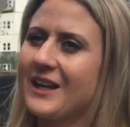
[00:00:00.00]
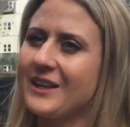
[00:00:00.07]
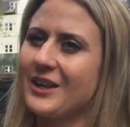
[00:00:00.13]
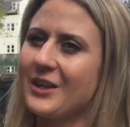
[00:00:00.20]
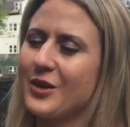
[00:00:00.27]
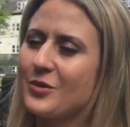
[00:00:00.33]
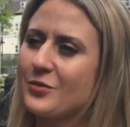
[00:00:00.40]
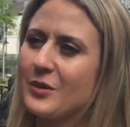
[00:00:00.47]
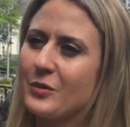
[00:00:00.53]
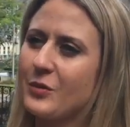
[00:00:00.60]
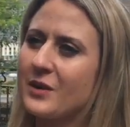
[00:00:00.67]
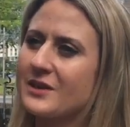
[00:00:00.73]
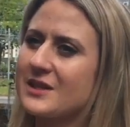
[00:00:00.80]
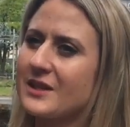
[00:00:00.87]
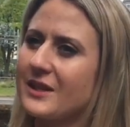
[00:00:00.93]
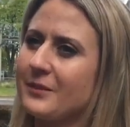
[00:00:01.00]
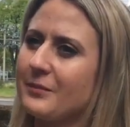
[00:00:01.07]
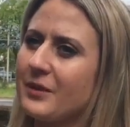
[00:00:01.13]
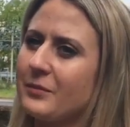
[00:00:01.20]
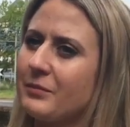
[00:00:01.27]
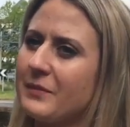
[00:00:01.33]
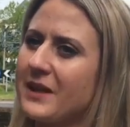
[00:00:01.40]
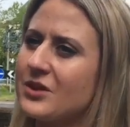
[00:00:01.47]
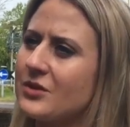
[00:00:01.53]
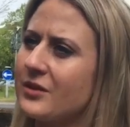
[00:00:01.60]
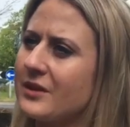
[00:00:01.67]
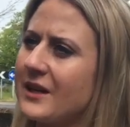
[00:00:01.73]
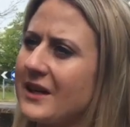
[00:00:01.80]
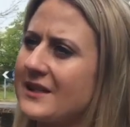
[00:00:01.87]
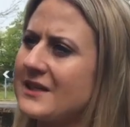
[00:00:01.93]
You know, we'll want to make sure
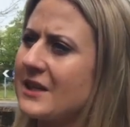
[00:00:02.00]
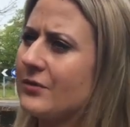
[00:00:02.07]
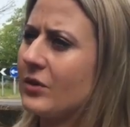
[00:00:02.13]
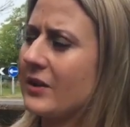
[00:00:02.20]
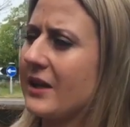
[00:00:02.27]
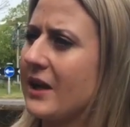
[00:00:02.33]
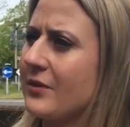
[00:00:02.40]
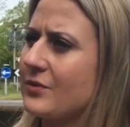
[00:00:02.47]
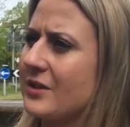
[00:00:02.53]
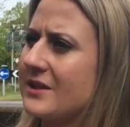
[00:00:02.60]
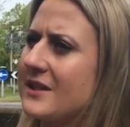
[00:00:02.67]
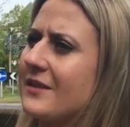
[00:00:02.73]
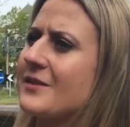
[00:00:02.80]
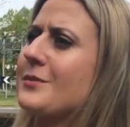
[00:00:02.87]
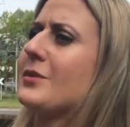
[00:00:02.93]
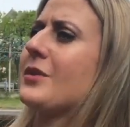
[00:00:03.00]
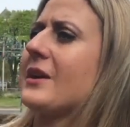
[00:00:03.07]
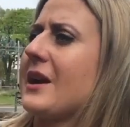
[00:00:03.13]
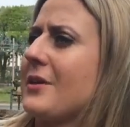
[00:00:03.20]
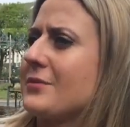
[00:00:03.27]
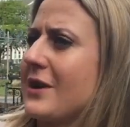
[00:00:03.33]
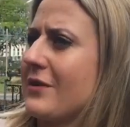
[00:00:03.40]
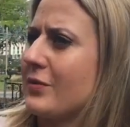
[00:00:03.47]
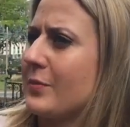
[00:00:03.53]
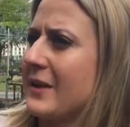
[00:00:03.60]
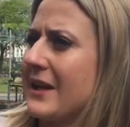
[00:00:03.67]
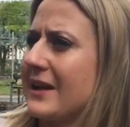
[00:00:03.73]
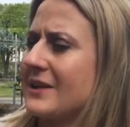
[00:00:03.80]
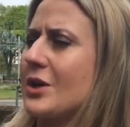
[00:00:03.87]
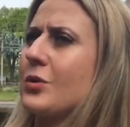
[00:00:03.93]
that instead of looking after ourselves, that we're looking after everybody else.